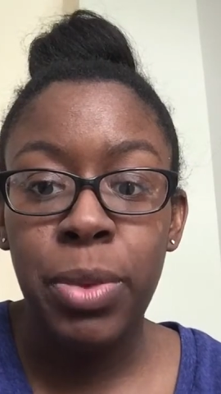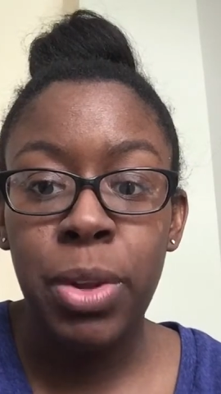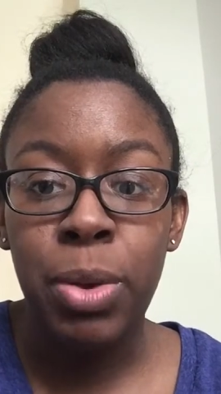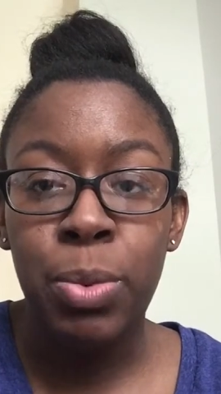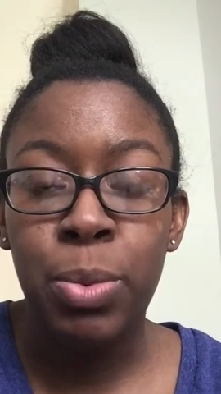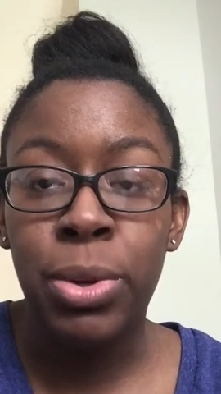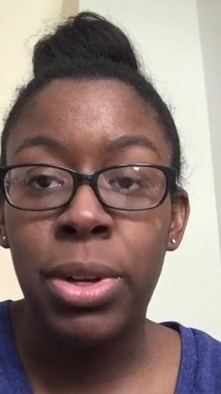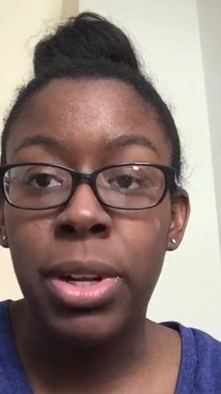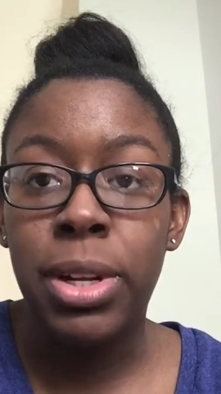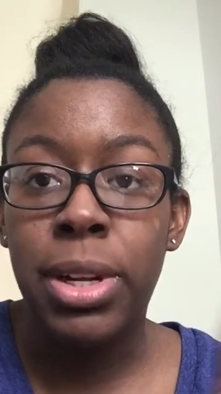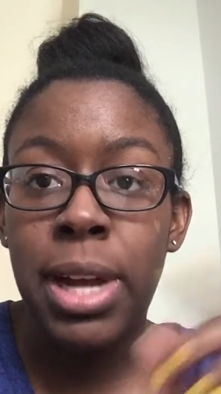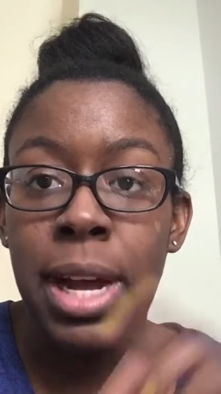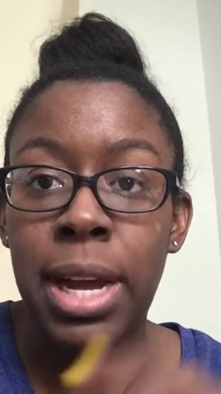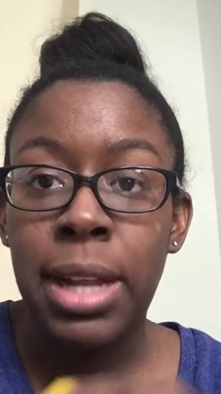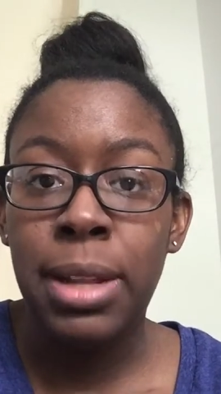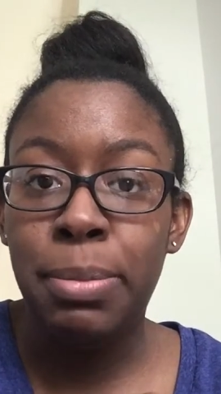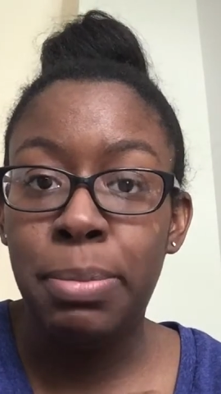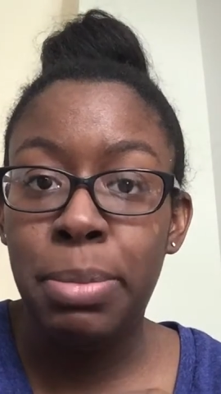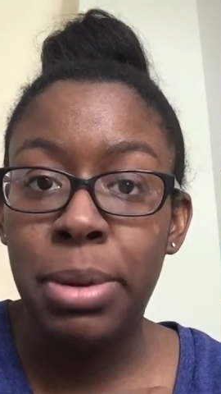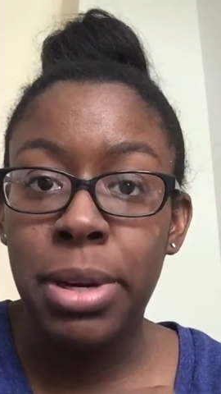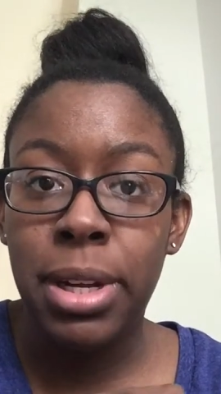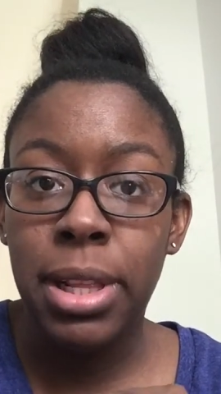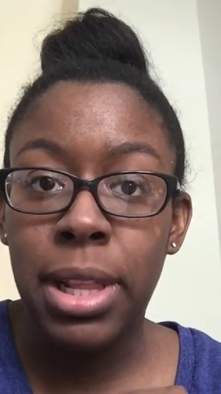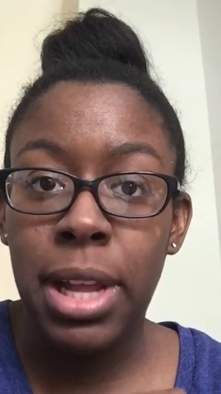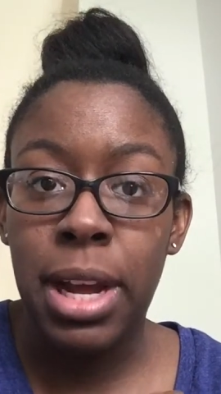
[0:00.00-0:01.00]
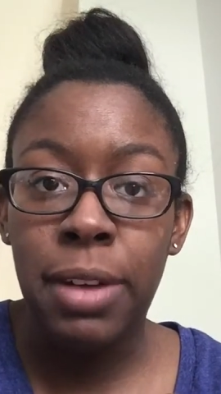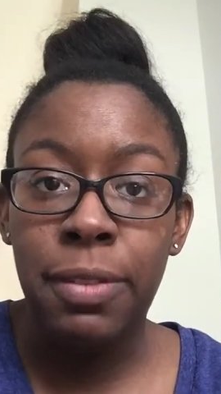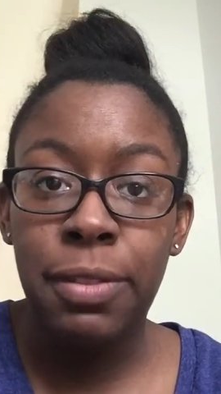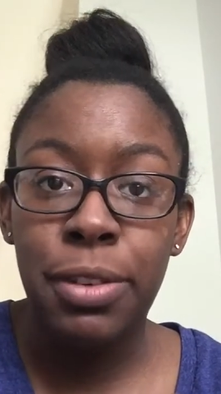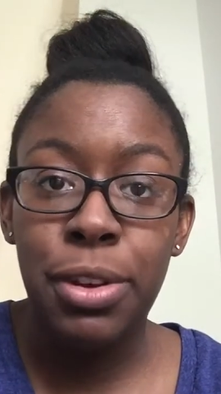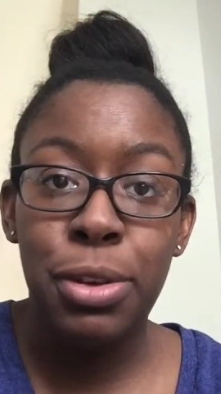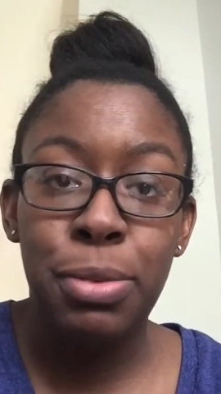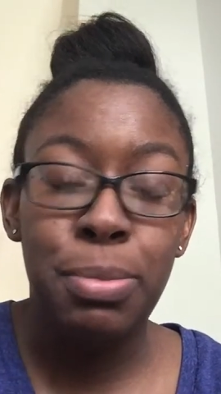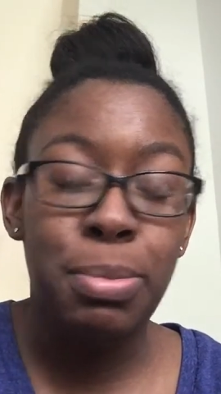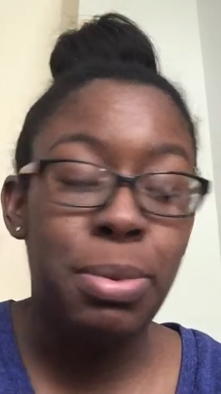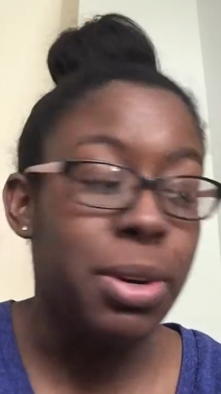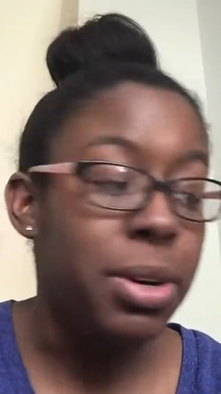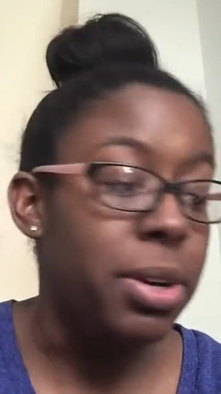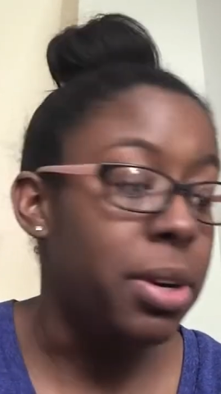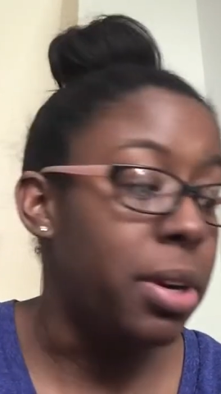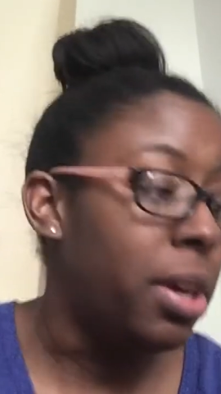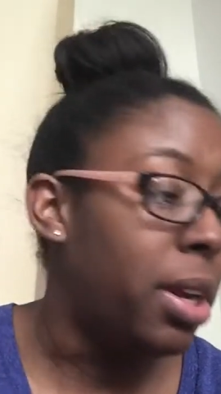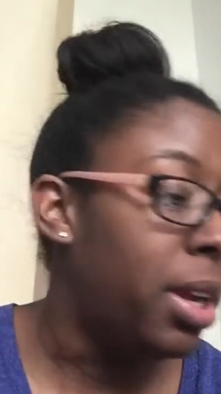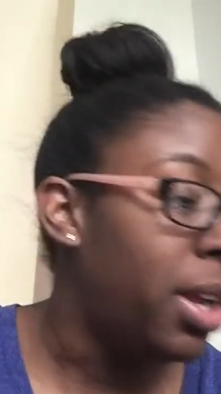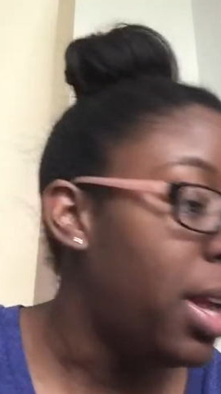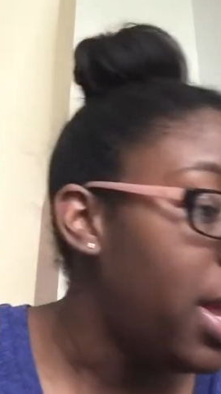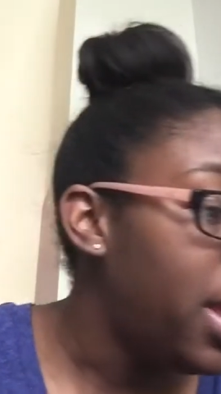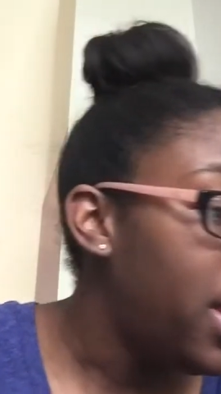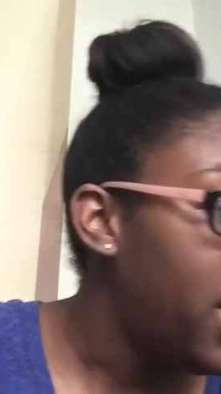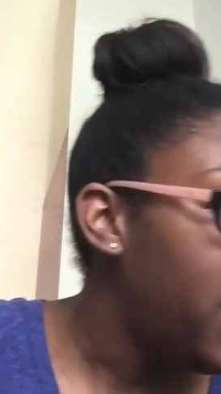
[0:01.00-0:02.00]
with the dollar peel off coupon.